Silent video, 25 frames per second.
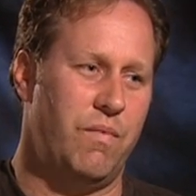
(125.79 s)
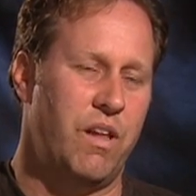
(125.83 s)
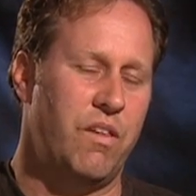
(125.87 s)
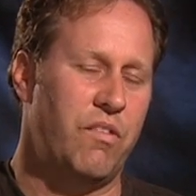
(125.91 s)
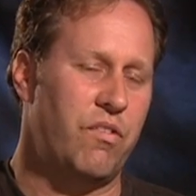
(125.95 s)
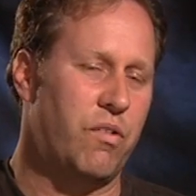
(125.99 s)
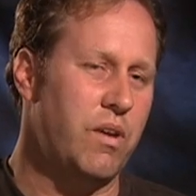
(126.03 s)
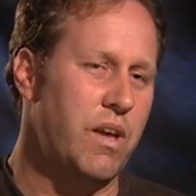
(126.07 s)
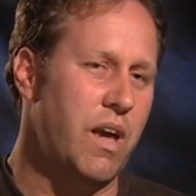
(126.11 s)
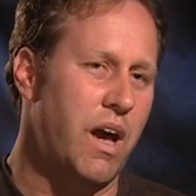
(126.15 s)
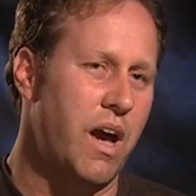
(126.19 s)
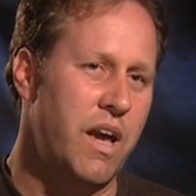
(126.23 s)

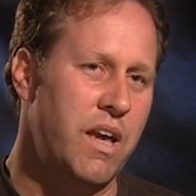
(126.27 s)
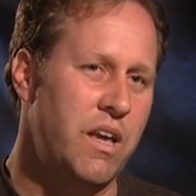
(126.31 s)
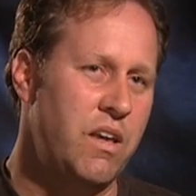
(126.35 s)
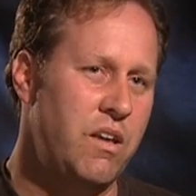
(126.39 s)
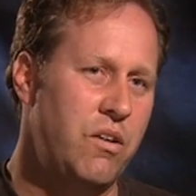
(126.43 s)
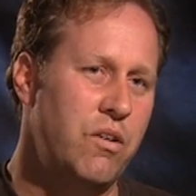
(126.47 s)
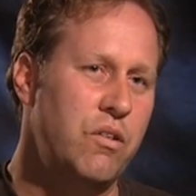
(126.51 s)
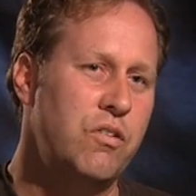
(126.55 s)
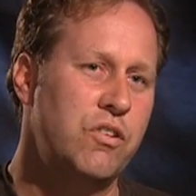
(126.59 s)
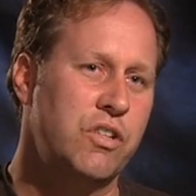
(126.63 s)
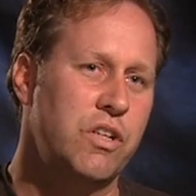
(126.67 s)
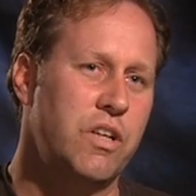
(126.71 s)
so yeah, I
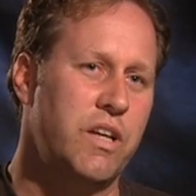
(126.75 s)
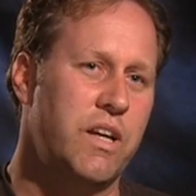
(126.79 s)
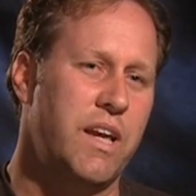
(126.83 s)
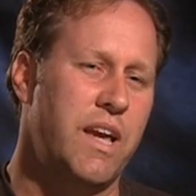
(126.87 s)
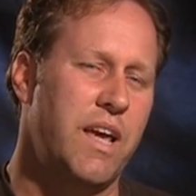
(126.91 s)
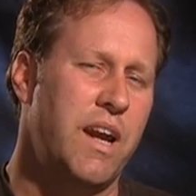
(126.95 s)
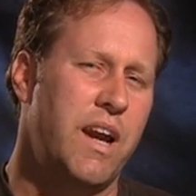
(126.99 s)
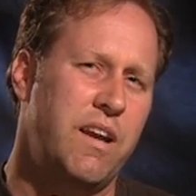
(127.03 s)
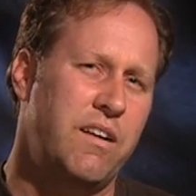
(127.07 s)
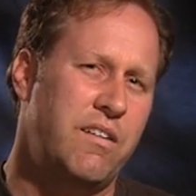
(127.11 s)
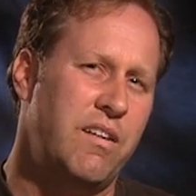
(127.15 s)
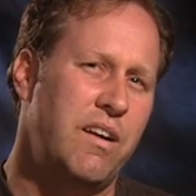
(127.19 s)

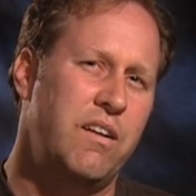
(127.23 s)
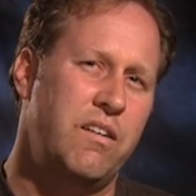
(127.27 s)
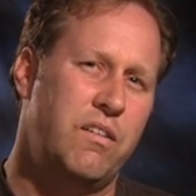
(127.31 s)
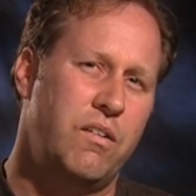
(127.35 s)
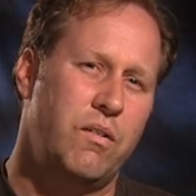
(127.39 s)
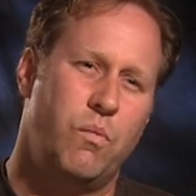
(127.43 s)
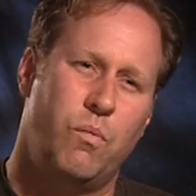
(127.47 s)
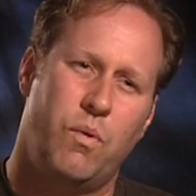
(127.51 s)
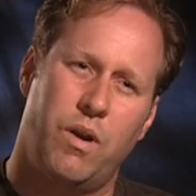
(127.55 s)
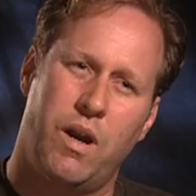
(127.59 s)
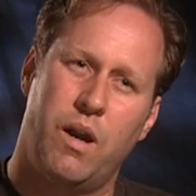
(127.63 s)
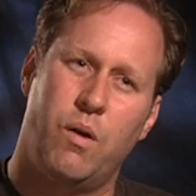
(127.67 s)
tend
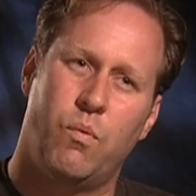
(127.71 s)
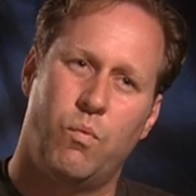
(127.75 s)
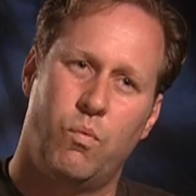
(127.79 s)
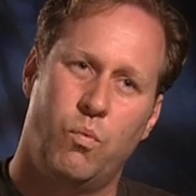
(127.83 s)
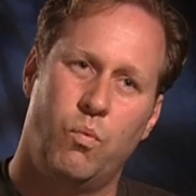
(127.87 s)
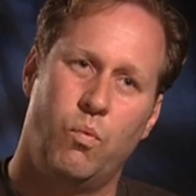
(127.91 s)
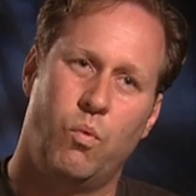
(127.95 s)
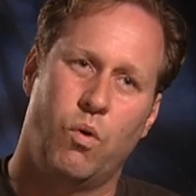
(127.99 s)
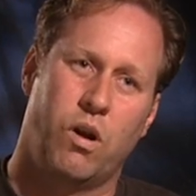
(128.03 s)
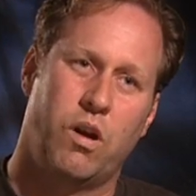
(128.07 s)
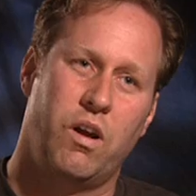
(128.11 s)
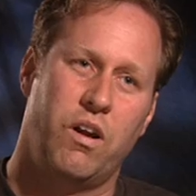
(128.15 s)
to, when I
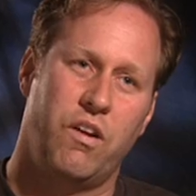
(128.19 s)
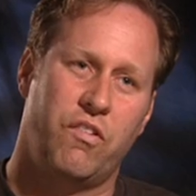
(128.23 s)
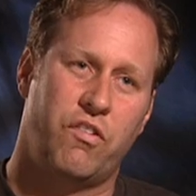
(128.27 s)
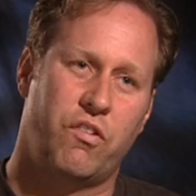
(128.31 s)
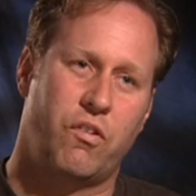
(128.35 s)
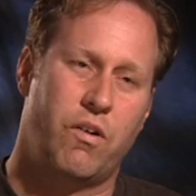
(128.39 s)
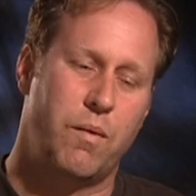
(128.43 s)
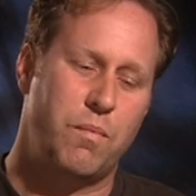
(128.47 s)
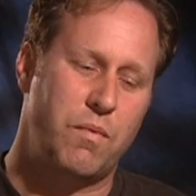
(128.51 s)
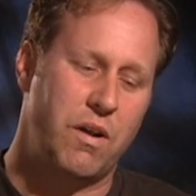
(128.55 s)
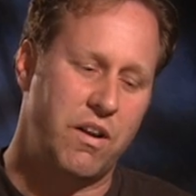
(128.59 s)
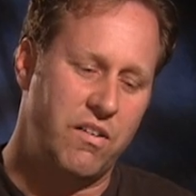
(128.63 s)
work on a
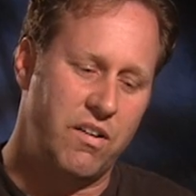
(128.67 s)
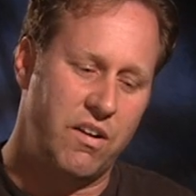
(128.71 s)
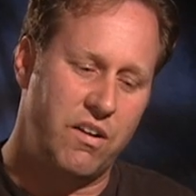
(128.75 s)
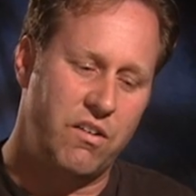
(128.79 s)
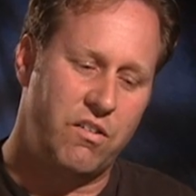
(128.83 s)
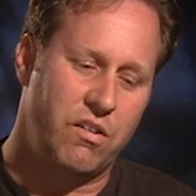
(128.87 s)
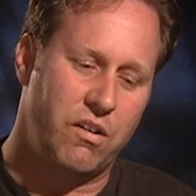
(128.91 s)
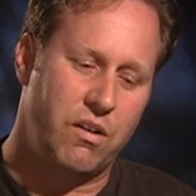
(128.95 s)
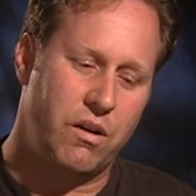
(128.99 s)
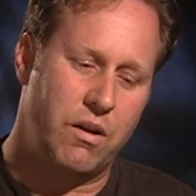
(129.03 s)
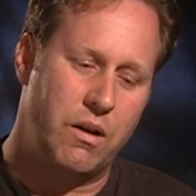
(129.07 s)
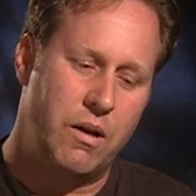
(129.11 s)
script, I
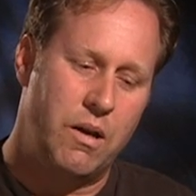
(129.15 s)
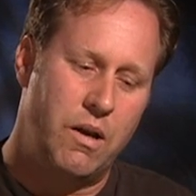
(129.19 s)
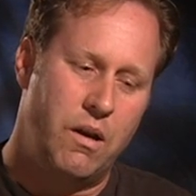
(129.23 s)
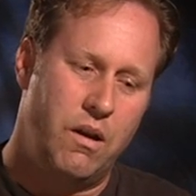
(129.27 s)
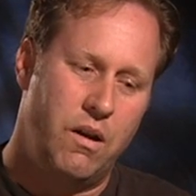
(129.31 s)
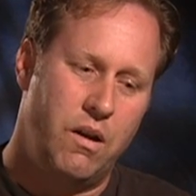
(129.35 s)
tend to